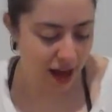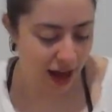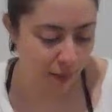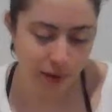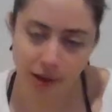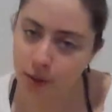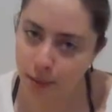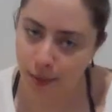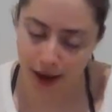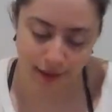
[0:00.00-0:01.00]
I really want to
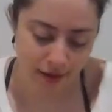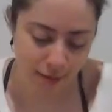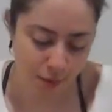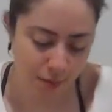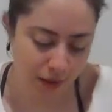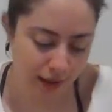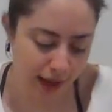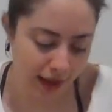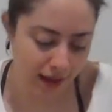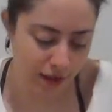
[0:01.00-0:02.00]
buy them, but
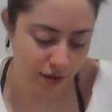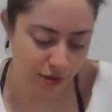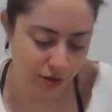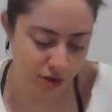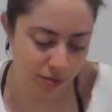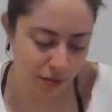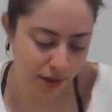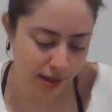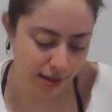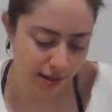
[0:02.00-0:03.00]
like, so she's been
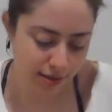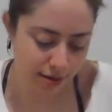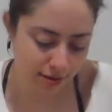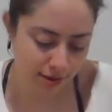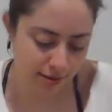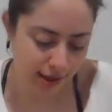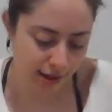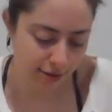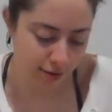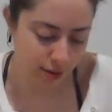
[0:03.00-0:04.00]
releasing these songs in
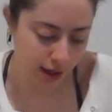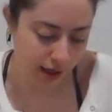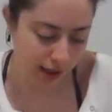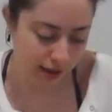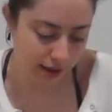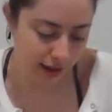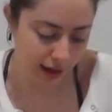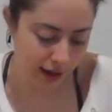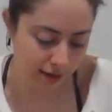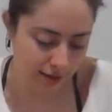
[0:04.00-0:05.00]
singles, right?
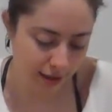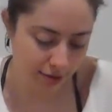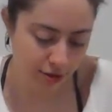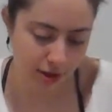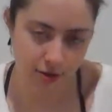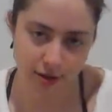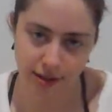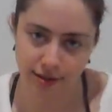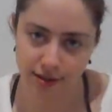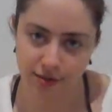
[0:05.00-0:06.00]
And each single has
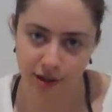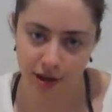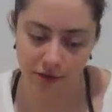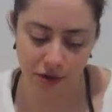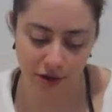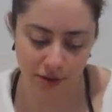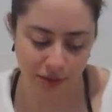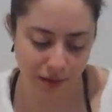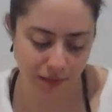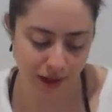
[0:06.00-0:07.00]
like different cover art. But
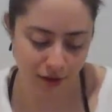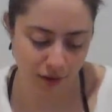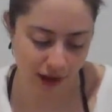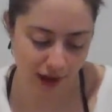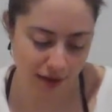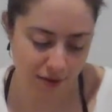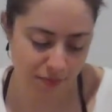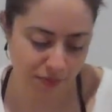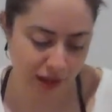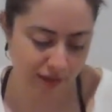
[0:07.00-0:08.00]
I'm like, okay,
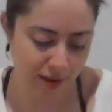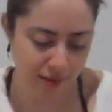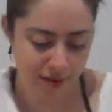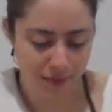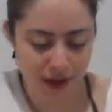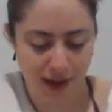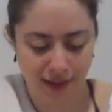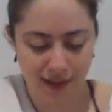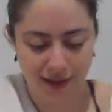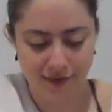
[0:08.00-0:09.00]
if I'm gonna buy
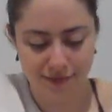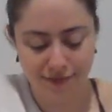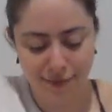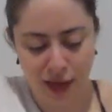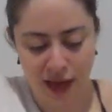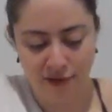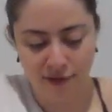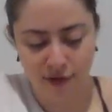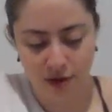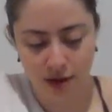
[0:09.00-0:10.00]
like half of
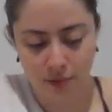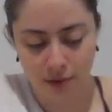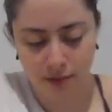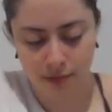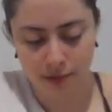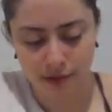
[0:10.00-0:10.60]
her album,